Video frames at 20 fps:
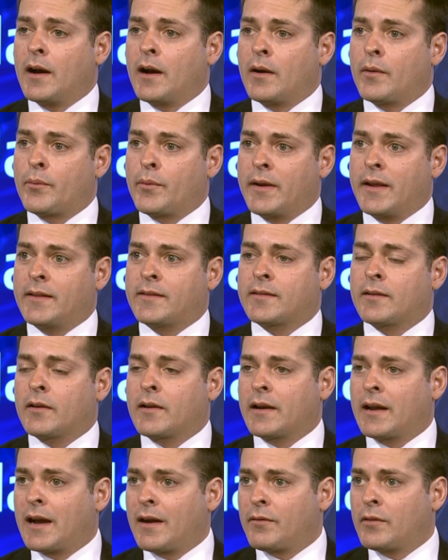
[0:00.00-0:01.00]
Rates are
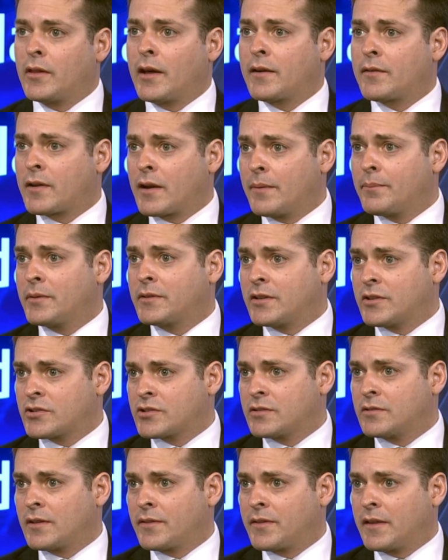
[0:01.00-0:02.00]
going to have a lot of
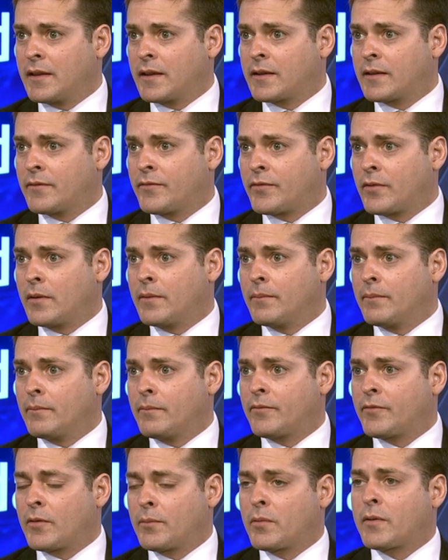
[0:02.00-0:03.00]
competition, I think,
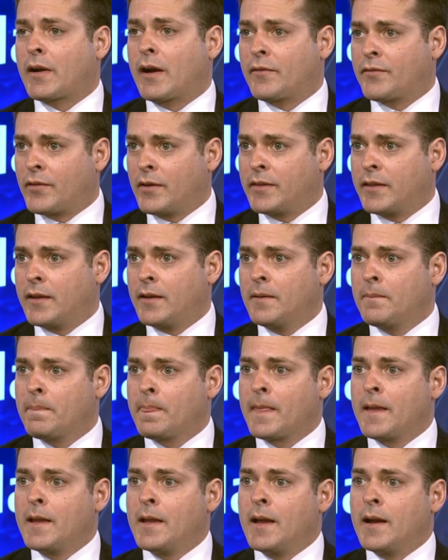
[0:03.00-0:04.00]
from crowdfunding.
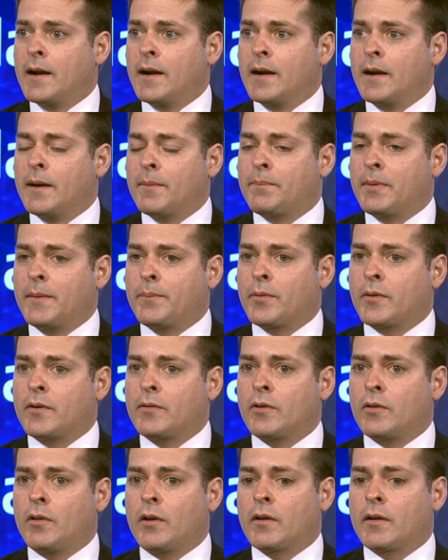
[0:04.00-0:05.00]
People are
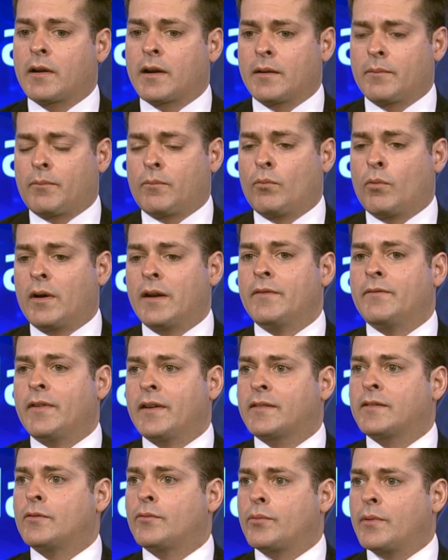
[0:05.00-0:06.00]
no longer going to want to
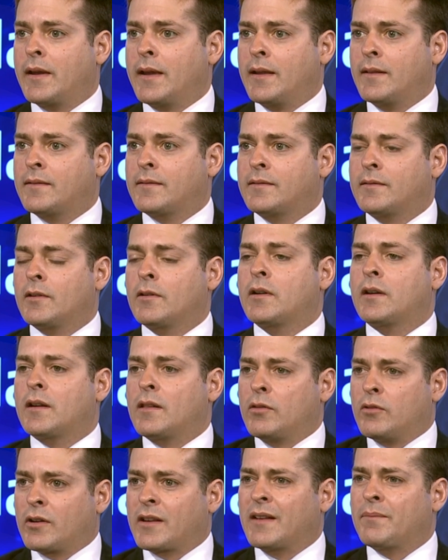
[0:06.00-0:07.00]
invest in rates. They're going
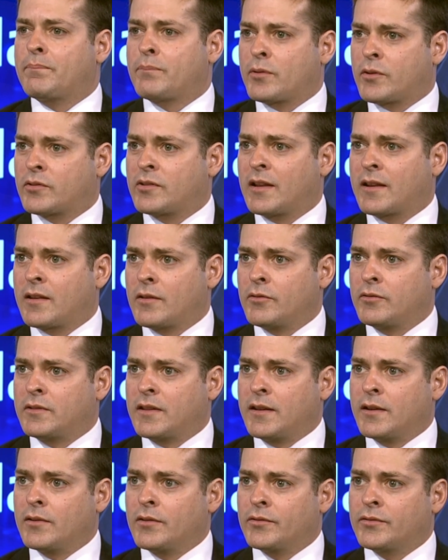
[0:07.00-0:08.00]
to look at particular
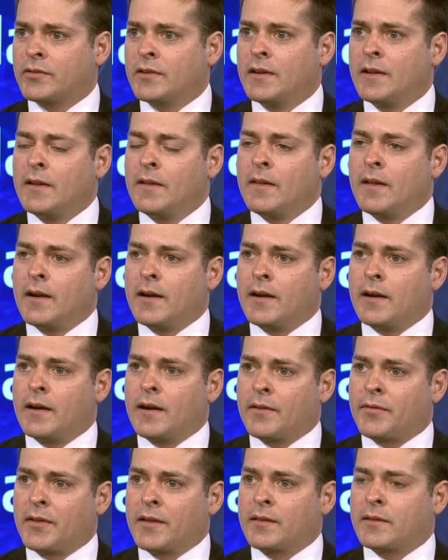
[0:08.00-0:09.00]
deals.
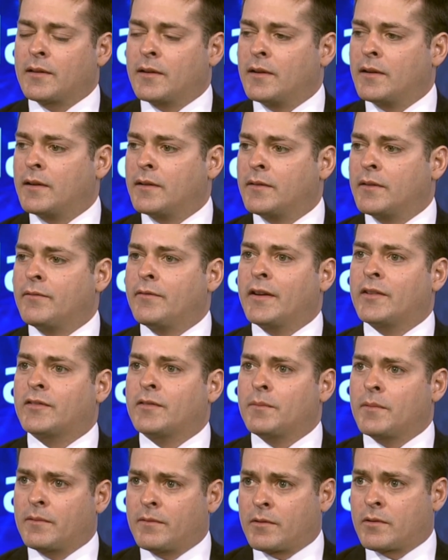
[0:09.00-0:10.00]
I think the
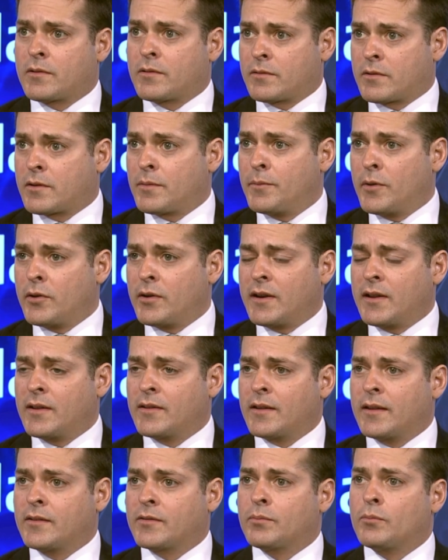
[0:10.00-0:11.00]
investing community
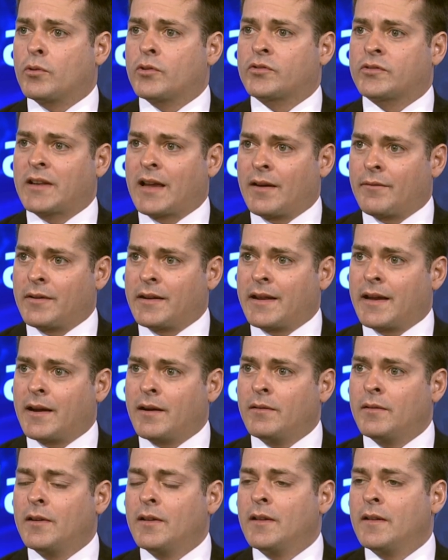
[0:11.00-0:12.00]
is more savvy
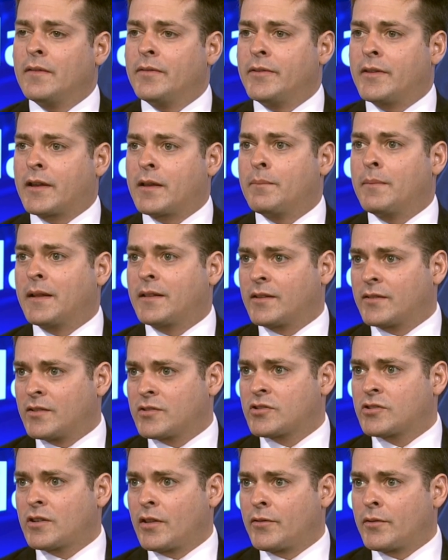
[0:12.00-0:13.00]
now. They can make
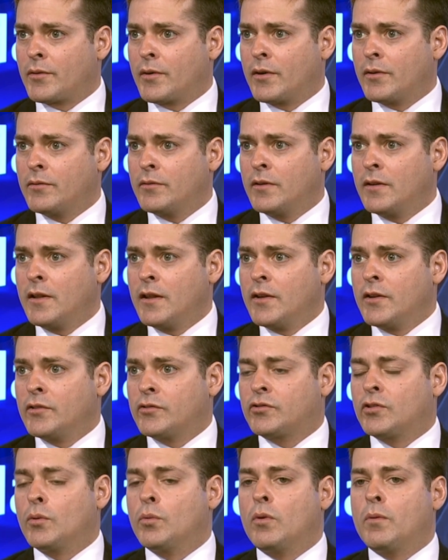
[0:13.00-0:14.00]
decisions on their own.
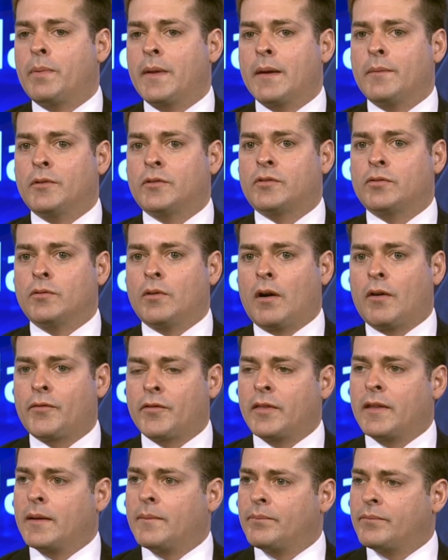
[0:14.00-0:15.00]
So we'll be able to
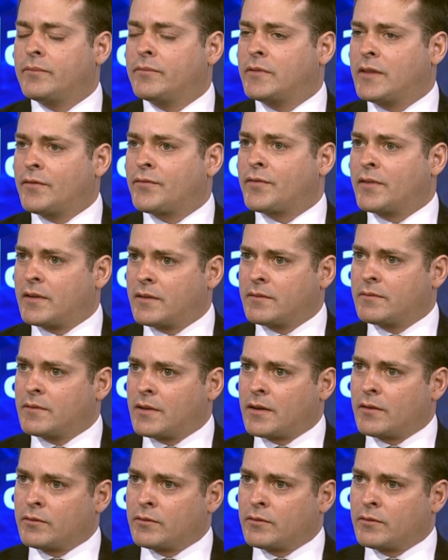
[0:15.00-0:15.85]
offer them different